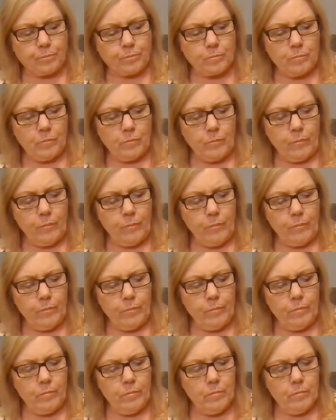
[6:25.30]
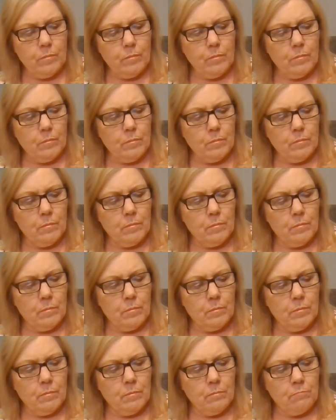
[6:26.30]

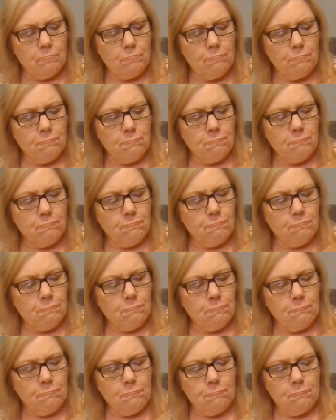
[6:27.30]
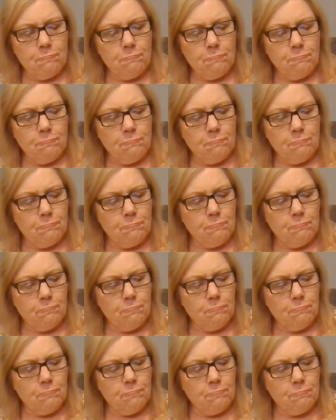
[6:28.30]

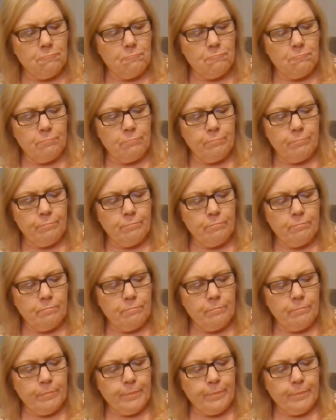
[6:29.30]
[no speech]